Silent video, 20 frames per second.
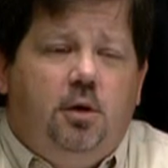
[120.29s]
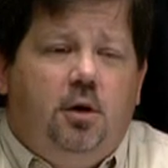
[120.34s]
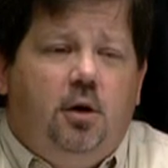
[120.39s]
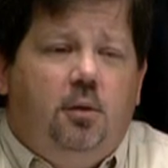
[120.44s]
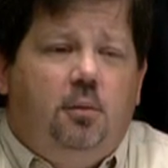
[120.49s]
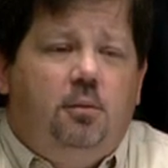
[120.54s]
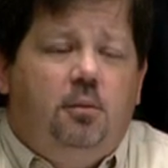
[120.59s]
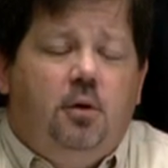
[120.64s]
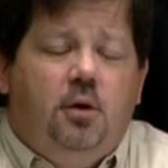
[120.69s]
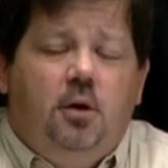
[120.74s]

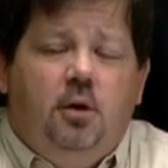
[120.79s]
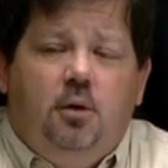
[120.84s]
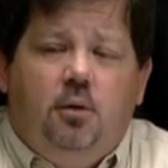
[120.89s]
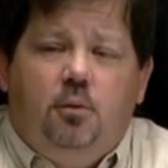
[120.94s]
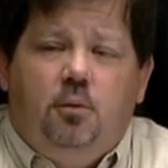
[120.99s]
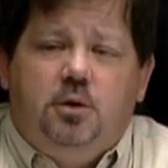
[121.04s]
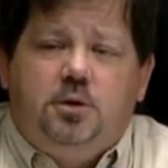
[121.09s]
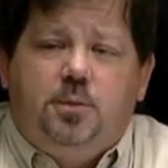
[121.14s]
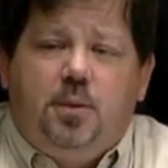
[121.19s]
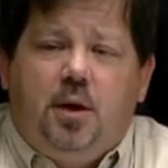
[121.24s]
their
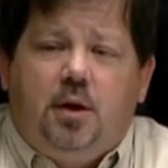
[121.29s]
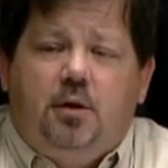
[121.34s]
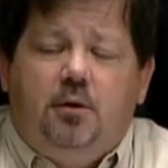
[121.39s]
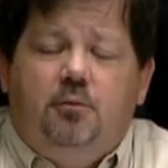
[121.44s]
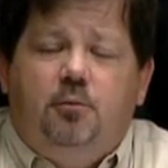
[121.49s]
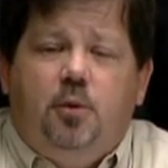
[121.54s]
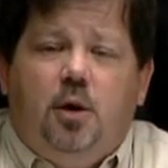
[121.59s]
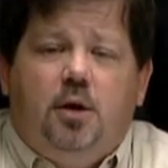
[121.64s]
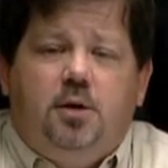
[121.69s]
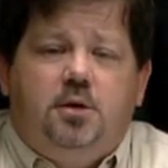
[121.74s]

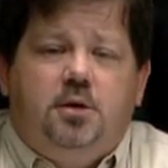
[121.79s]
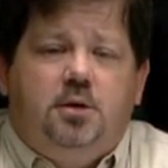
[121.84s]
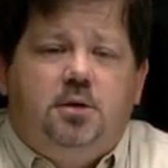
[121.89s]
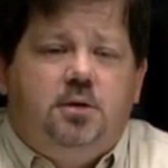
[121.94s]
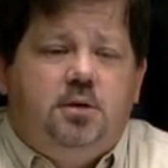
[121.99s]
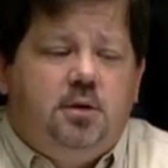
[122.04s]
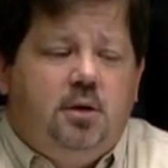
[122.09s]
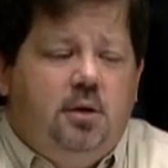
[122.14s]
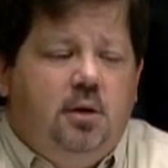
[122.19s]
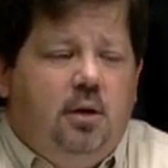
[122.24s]
respective budgets.